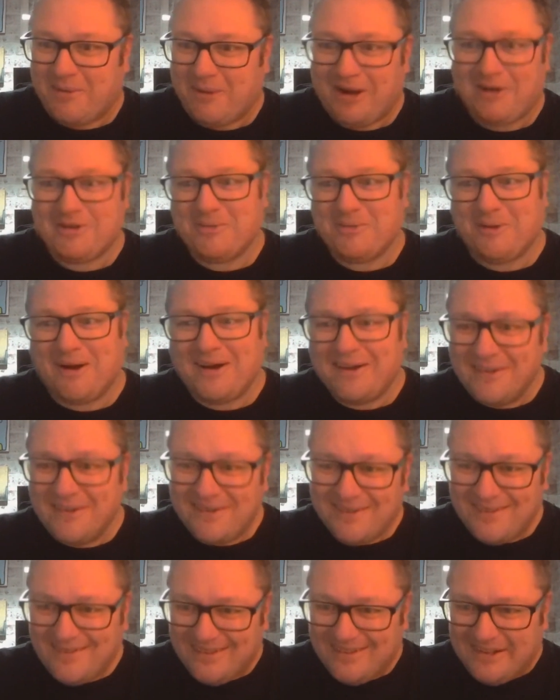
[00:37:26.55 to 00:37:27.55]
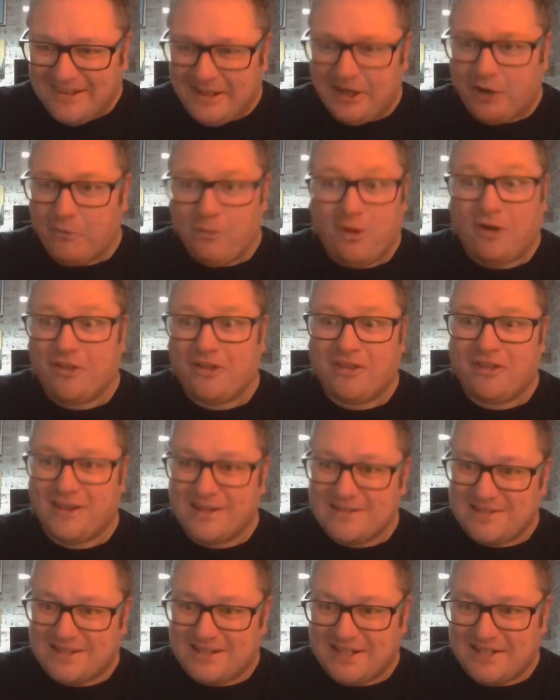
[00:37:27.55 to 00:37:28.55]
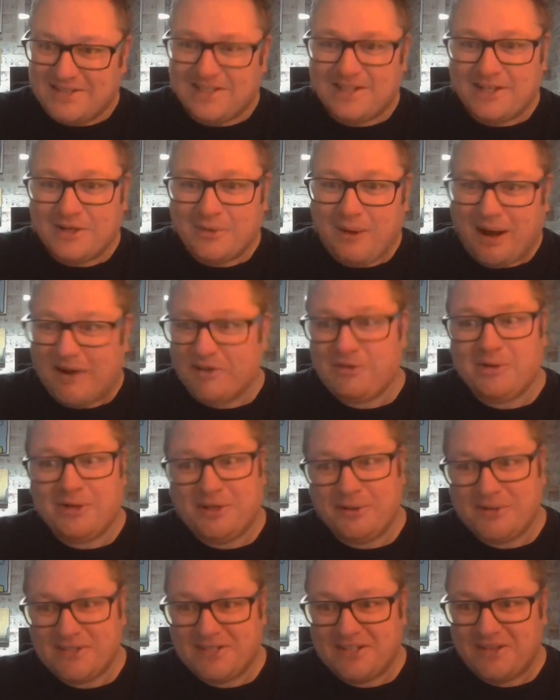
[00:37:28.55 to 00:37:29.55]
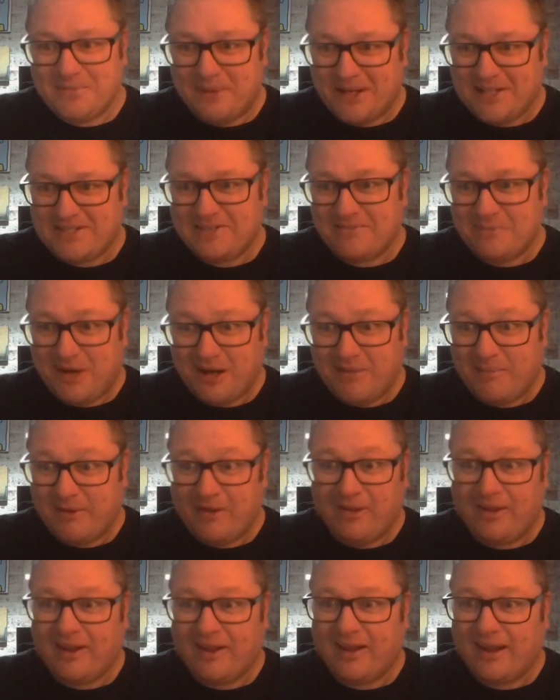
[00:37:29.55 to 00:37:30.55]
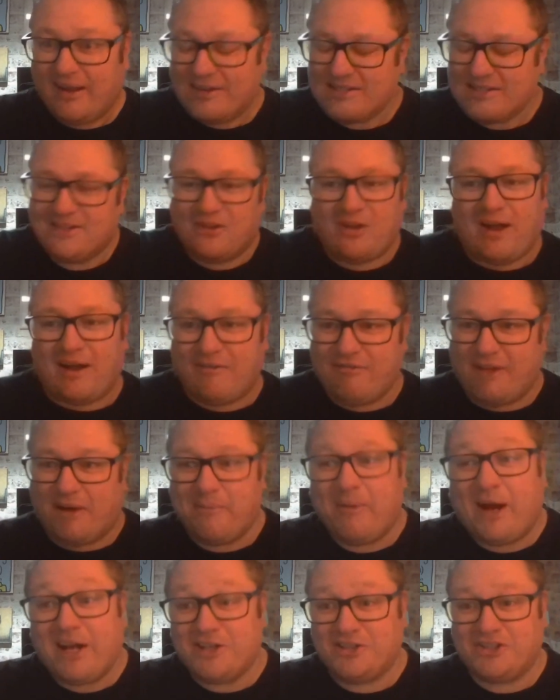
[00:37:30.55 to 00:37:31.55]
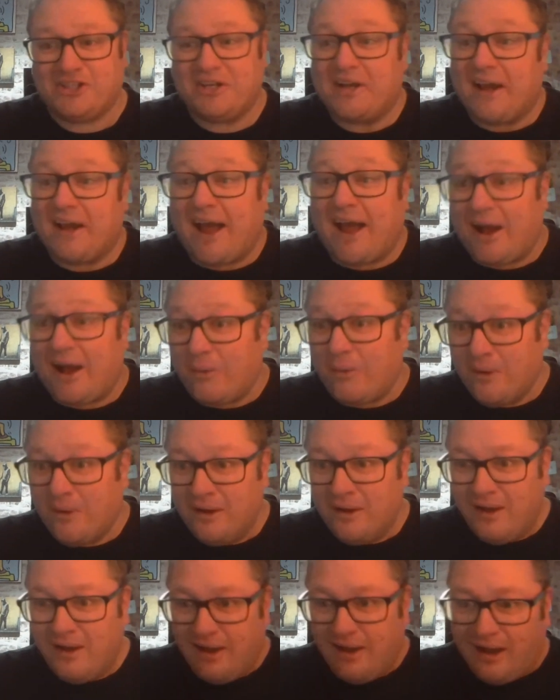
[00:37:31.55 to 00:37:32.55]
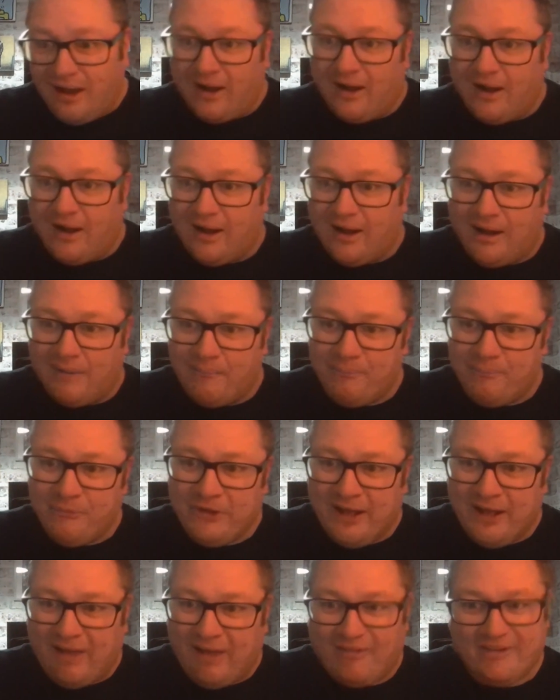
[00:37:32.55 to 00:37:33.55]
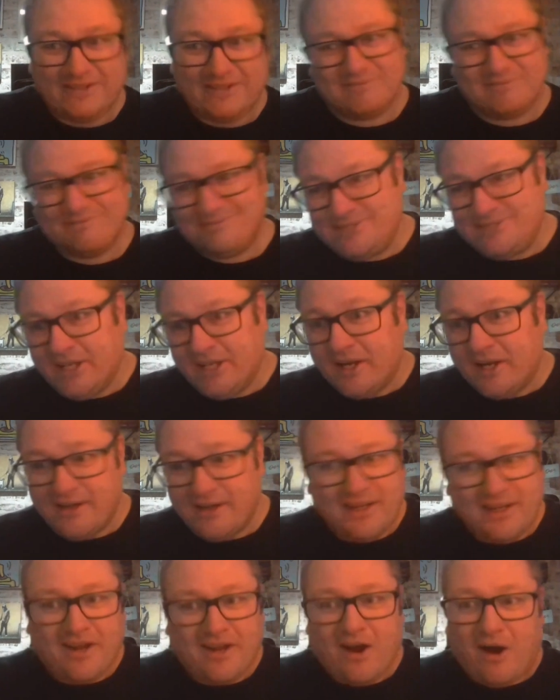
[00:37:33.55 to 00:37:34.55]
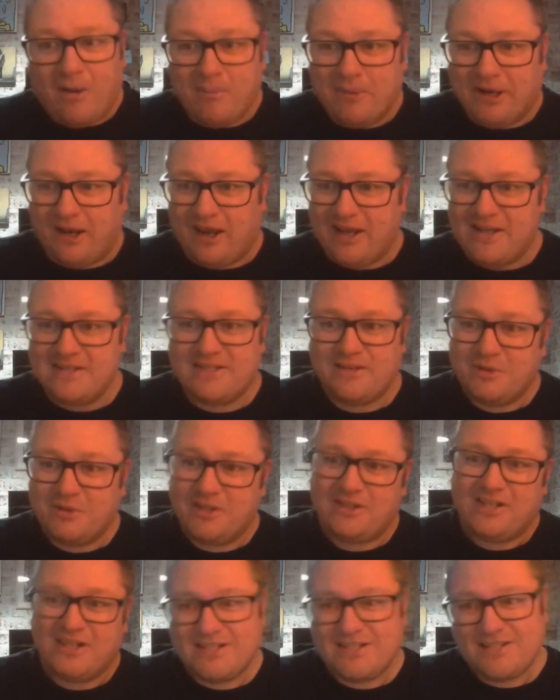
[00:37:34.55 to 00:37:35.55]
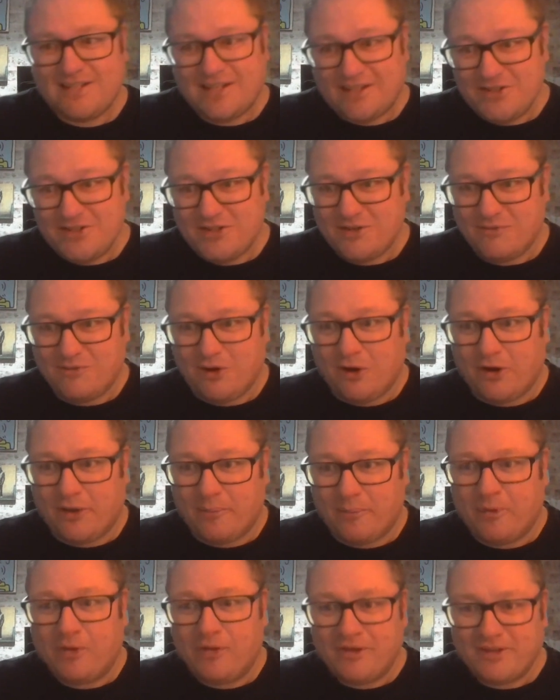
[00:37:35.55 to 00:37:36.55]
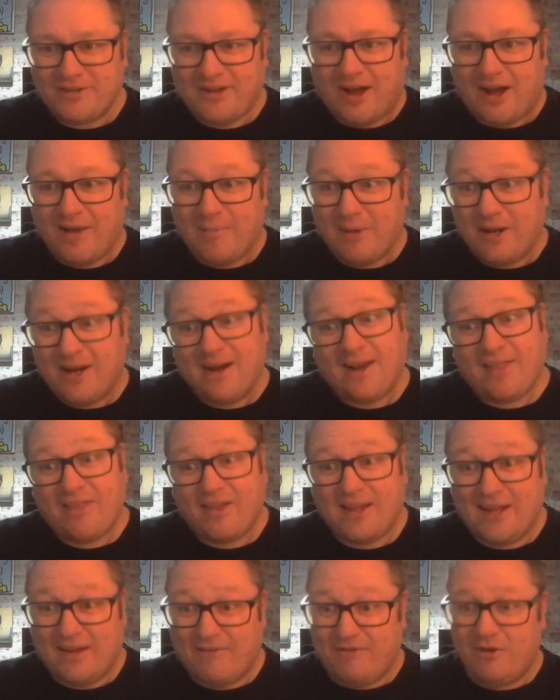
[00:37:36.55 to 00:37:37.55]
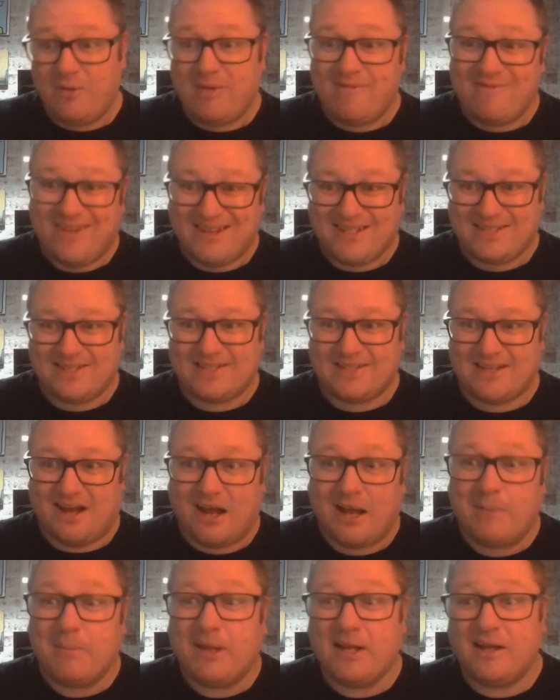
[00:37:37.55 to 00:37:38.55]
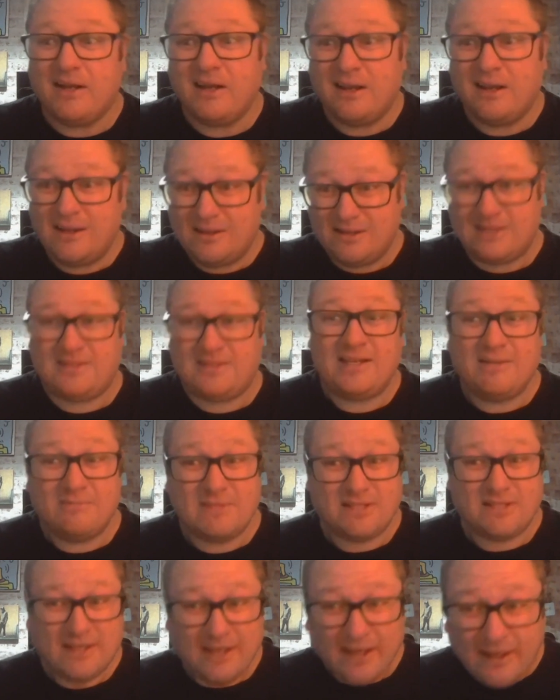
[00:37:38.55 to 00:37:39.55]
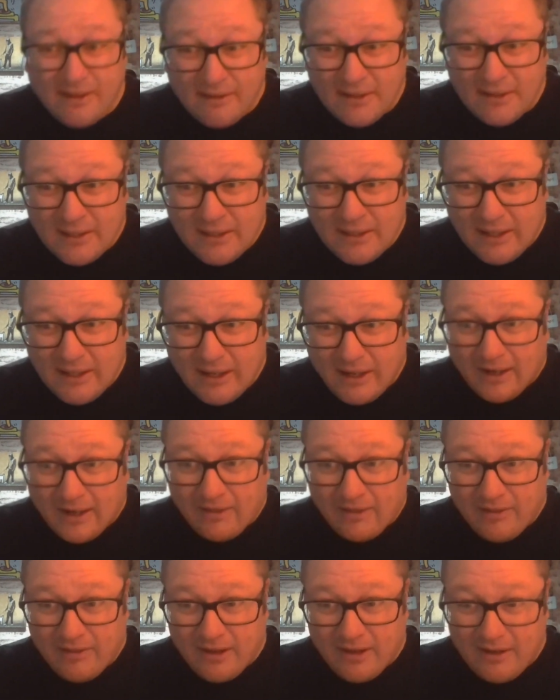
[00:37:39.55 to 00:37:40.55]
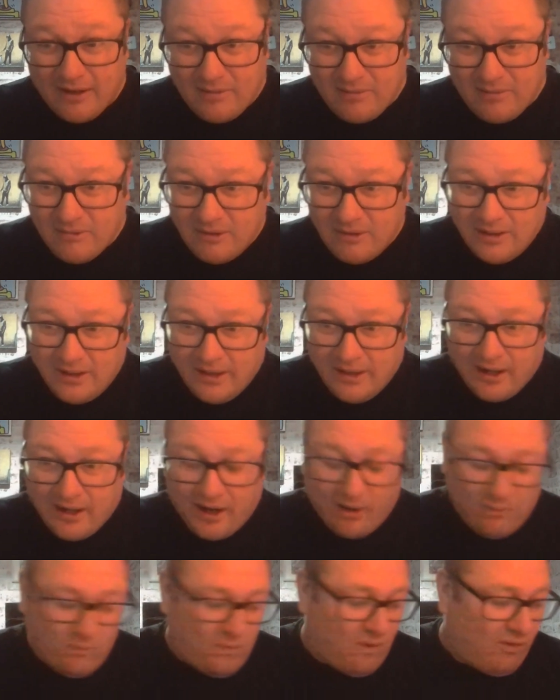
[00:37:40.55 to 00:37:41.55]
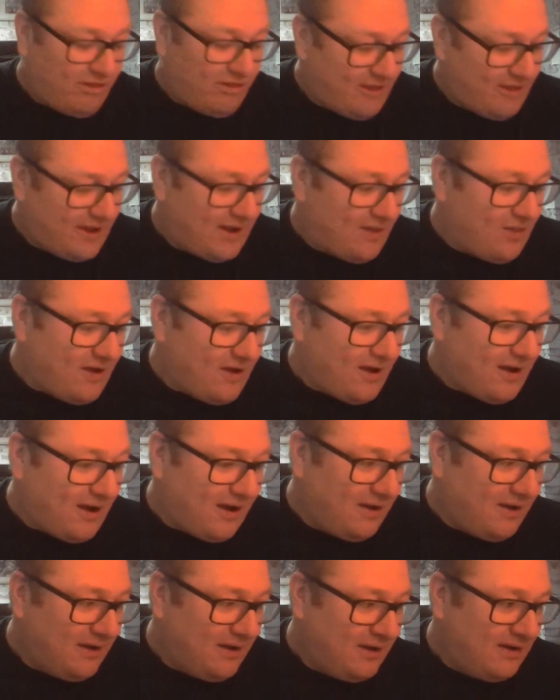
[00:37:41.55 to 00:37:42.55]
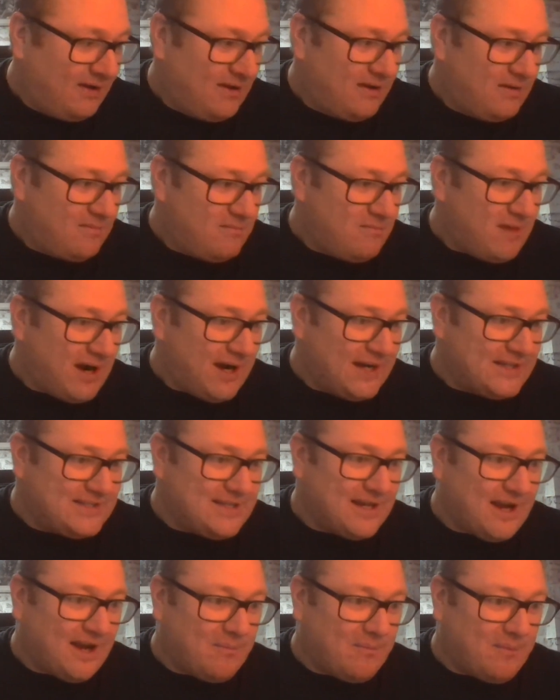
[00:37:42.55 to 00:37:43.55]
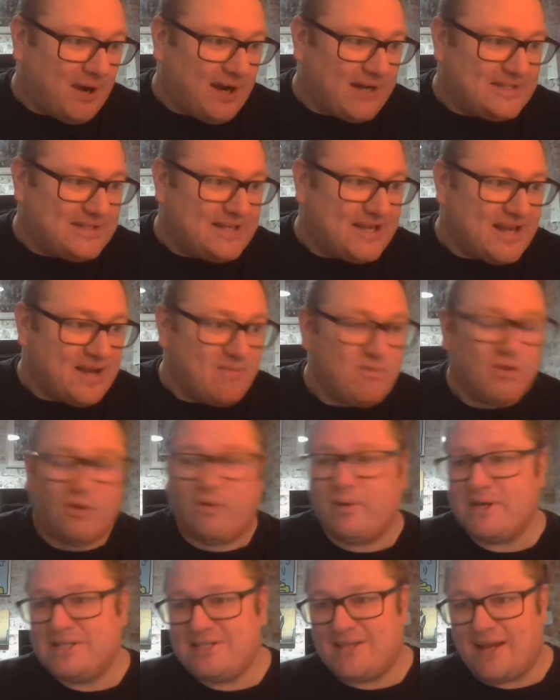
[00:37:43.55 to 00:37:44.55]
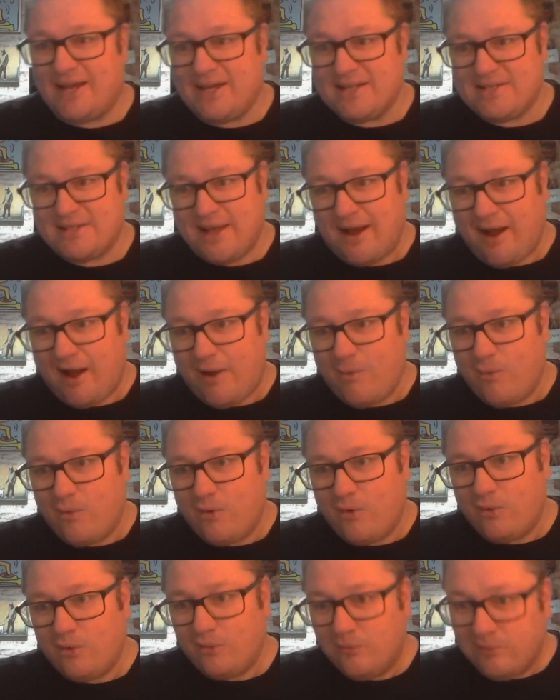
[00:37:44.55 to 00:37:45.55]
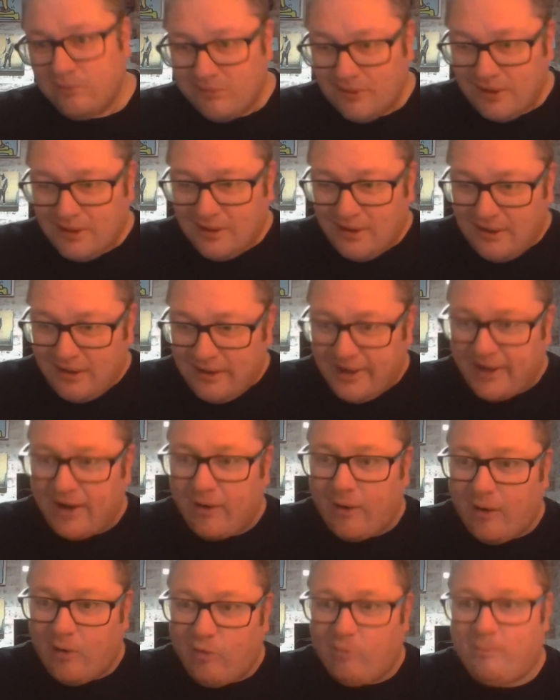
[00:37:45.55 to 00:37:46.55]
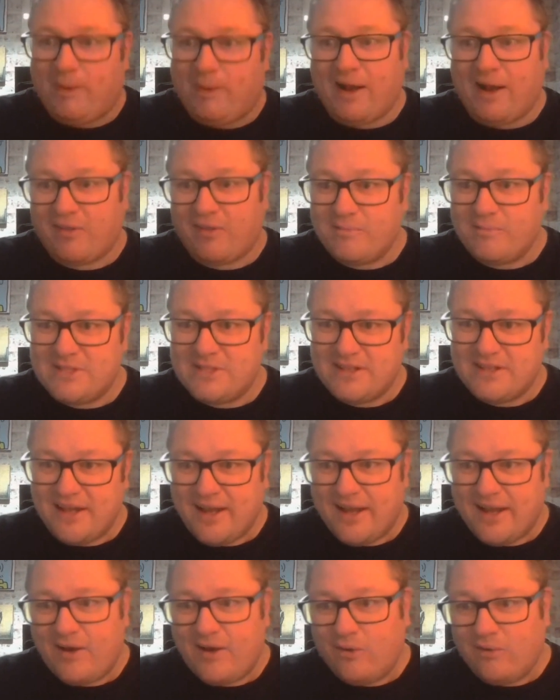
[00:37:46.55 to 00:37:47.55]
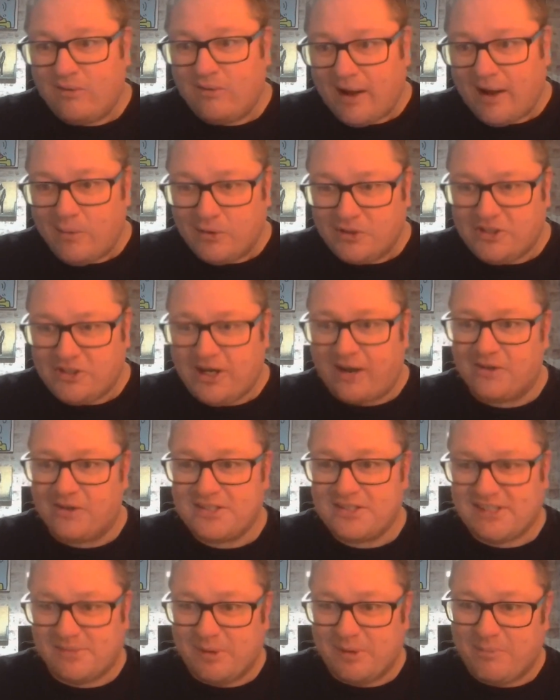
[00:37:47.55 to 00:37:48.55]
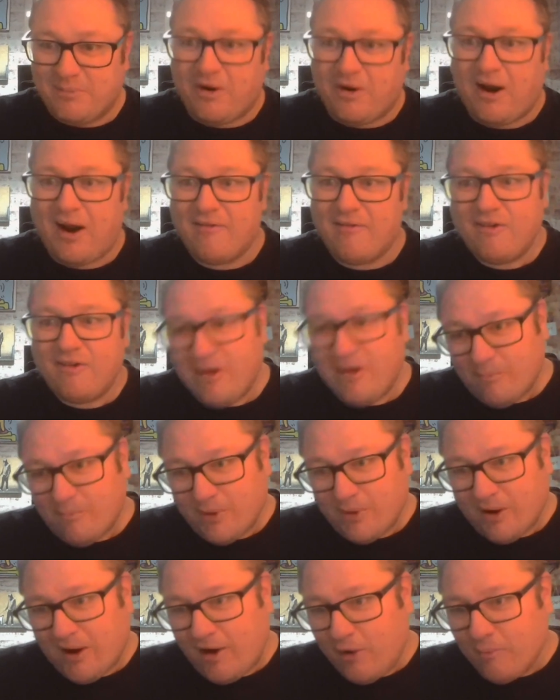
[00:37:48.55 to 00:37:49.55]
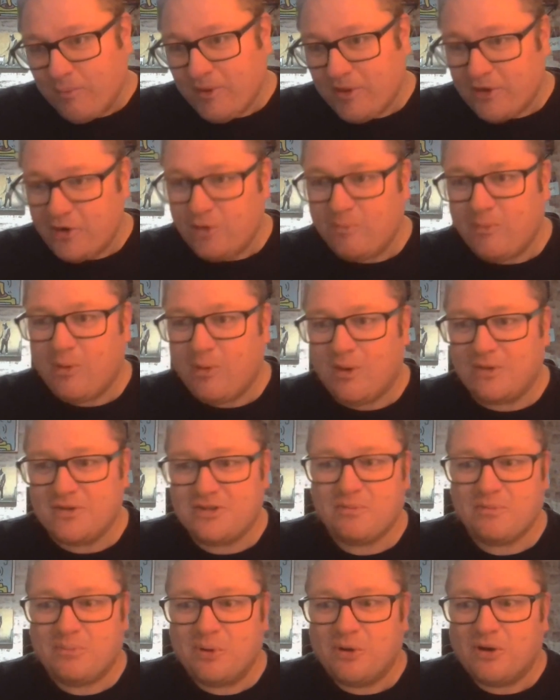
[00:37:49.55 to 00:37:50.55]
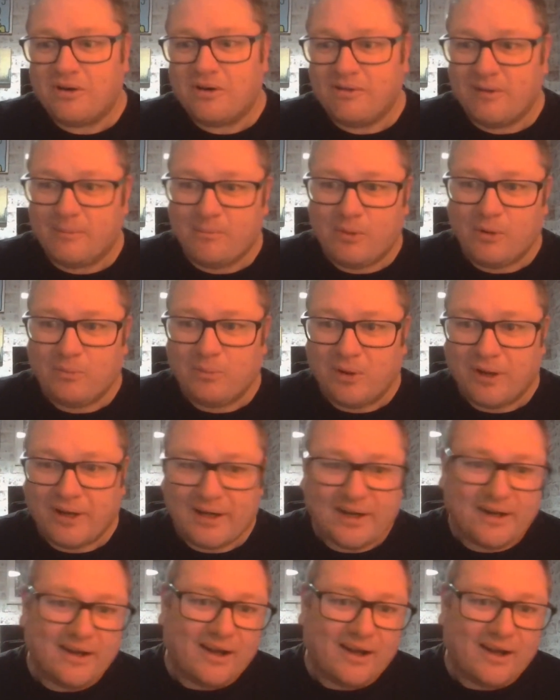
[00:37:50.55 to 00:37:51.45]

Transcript: What are the things I need to do? How do I do it to the best of my ability? I still have that passion now. I think, you can't be lazy with these things. You've got to put the time in. And I think if you invest the time in, the team see it. And I think, one thing that my team will always say is that I'll back them to the hill. I will challenge them in private, but I'll be the number one supporter in public.